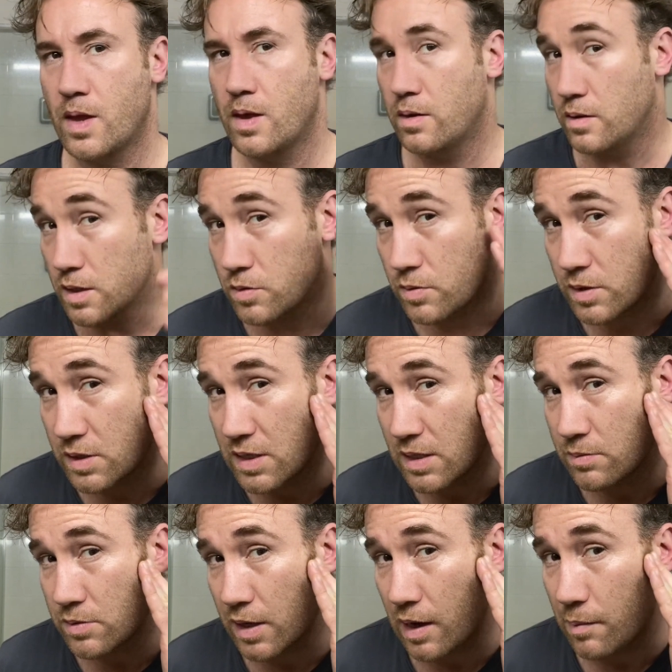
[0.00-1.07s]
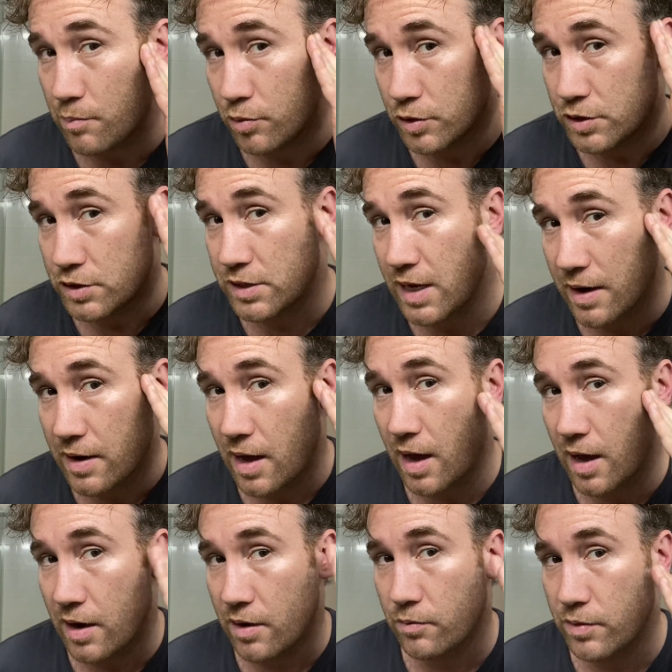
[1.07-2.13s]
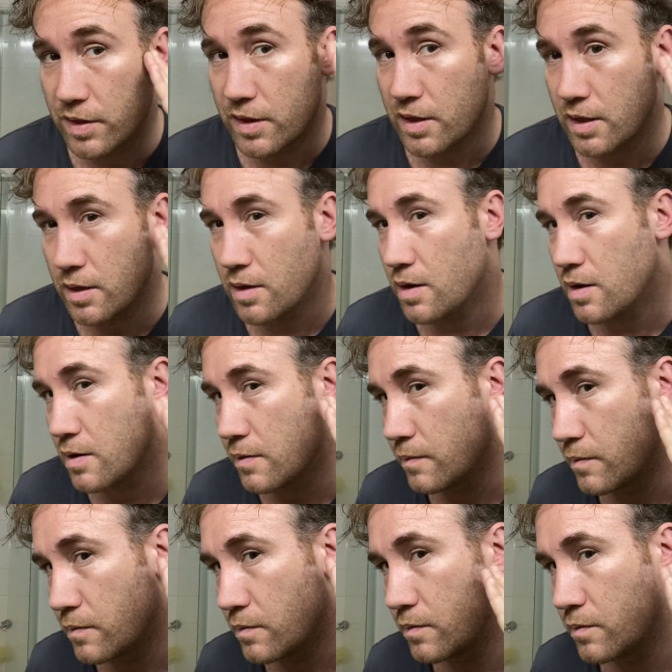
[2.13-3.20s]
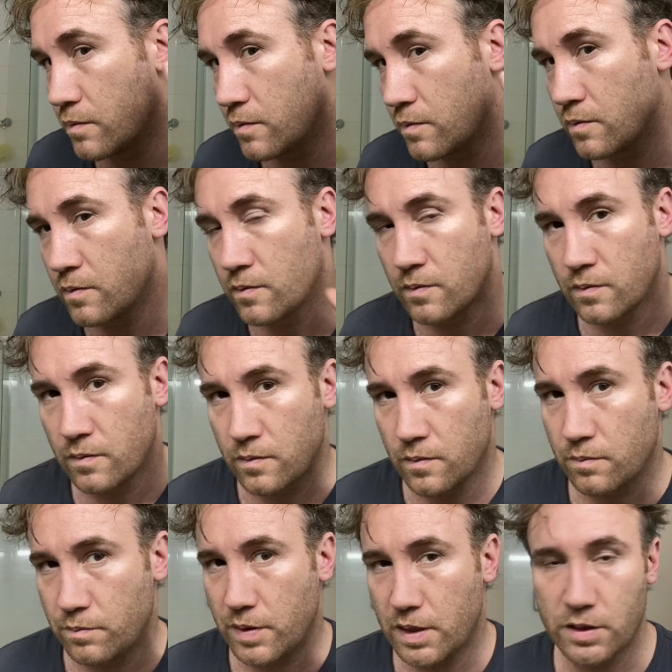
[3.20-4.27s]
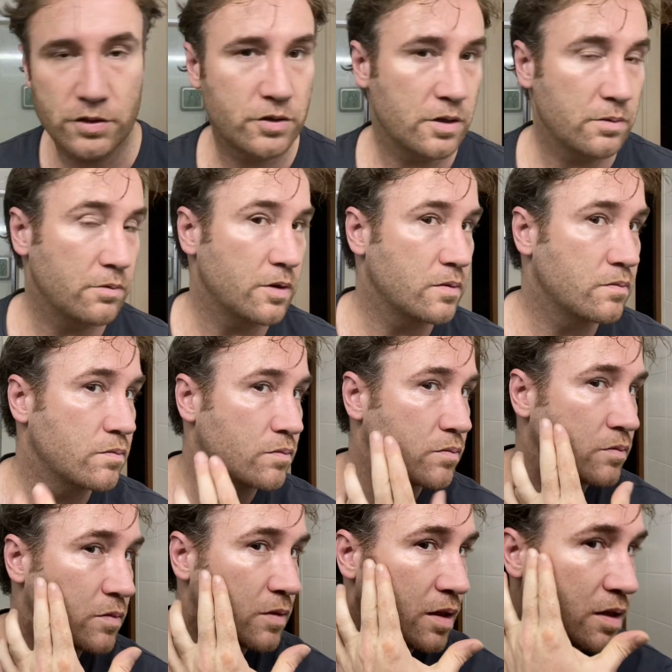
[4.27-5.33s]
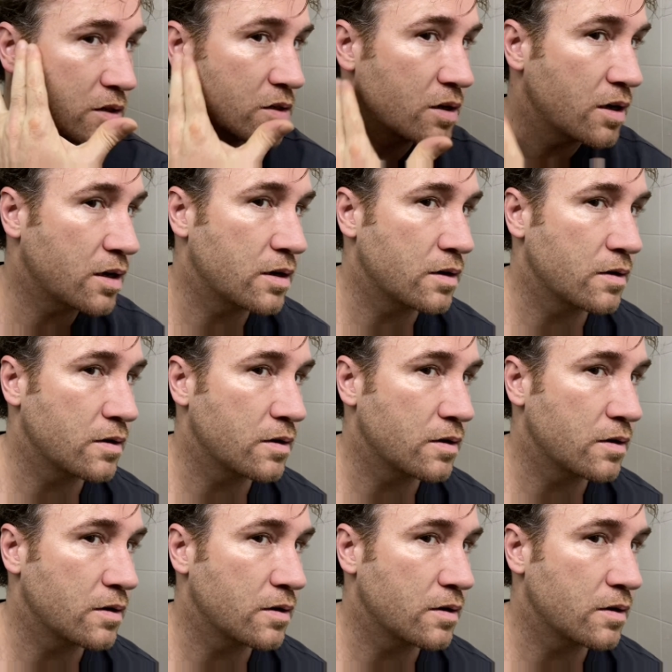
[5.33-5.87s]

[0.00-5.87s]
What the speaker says: This one seems like I pushed down harder with the beard trimmer than this side.